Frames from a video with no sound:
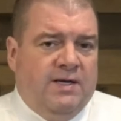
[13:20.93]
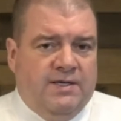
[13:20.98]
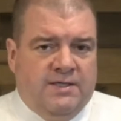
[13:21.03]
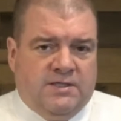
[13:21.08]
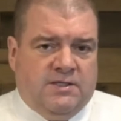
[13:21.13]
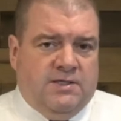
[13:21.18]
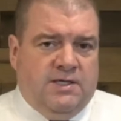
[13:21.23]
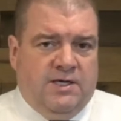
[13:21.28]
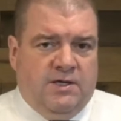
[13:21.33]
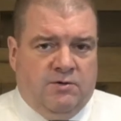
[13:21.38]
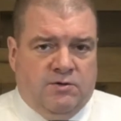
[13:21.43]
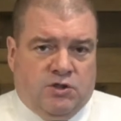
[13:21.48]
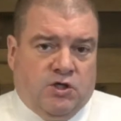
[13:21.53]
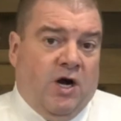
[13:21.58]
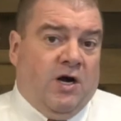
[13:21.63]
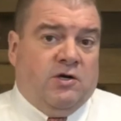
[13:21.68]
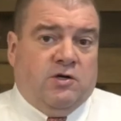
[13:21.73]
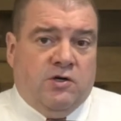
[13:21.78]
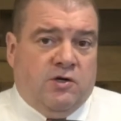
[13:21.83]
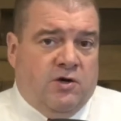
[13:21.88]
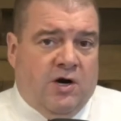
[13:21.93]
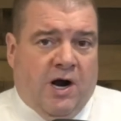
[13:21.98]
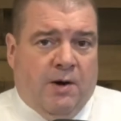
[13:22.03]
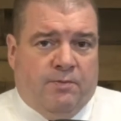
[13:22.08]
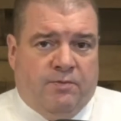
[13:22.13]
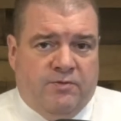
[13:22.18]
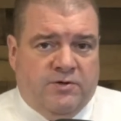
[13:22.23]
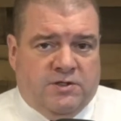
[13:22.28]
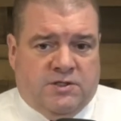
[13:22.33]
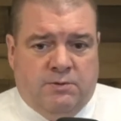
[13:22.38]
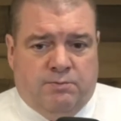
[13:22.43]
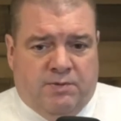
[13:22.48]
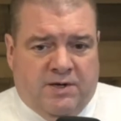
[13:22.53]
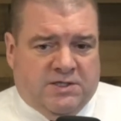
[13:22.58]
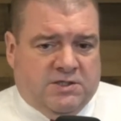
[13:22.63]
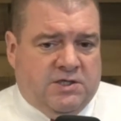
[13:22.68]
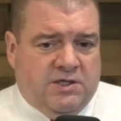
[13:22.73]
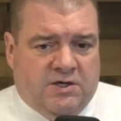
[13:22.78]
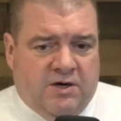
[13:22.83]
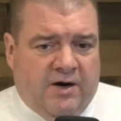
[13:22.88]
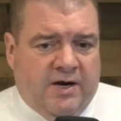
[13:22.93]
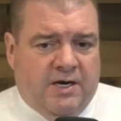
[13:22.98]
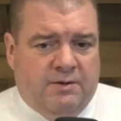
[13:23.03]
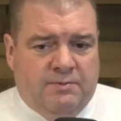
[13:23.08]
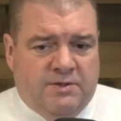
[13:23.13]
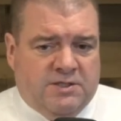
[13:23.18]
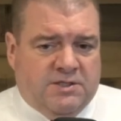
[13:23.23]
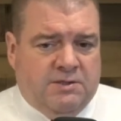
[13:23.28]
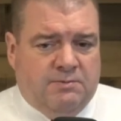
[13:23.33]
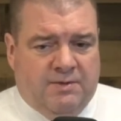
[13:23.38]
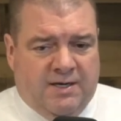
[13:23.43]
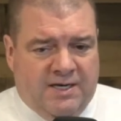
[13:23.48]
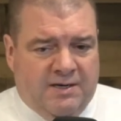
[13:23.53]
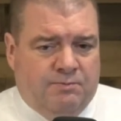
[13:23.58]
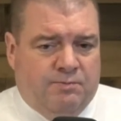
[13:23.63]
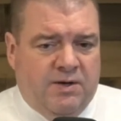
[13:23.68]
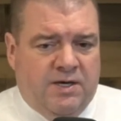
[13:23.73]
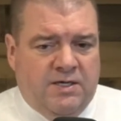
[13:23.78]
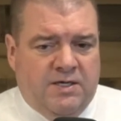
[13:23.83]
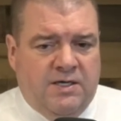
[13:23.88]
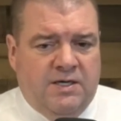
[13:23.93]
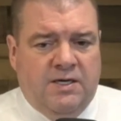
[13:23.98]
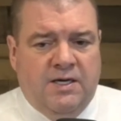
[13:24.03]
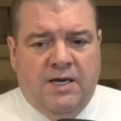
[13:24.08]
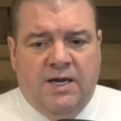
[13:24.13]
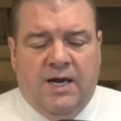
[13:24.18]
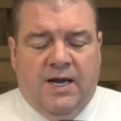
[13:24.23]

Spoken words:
It's Dr. Copper is the best economist in my opinion,